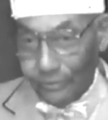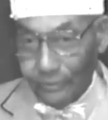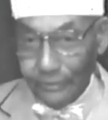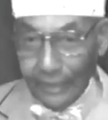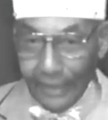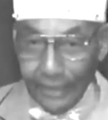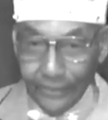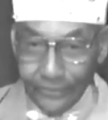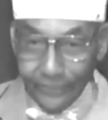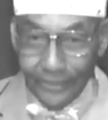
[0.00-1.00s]
I
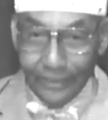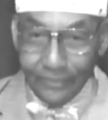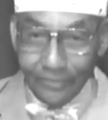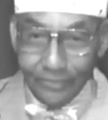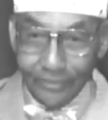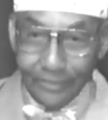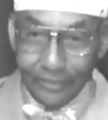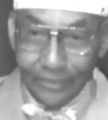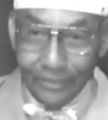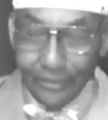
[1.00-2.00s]
don't have to
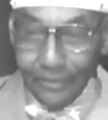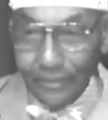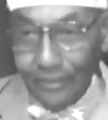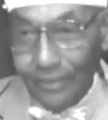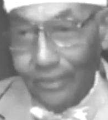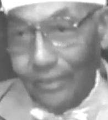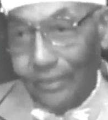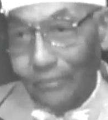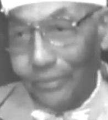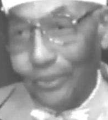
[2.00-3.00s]
go to the
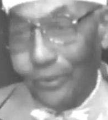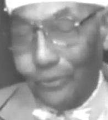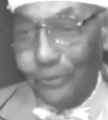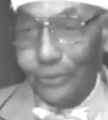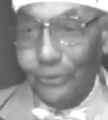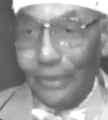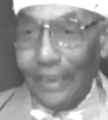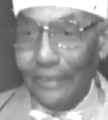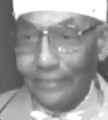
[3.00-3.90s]
book to answer it.